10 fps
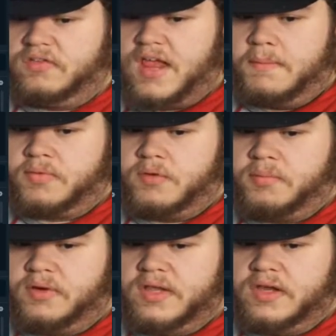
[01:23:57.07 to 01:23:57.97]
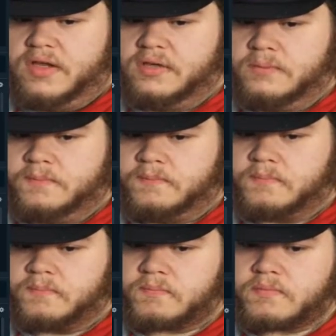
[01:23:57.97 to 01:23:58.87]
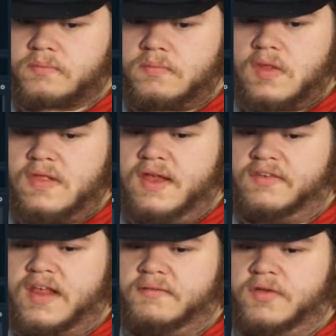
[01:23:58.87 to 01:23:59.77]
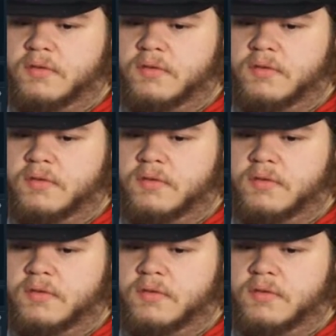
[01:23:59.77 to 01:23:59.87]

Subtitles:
came through pretty good. They just had a few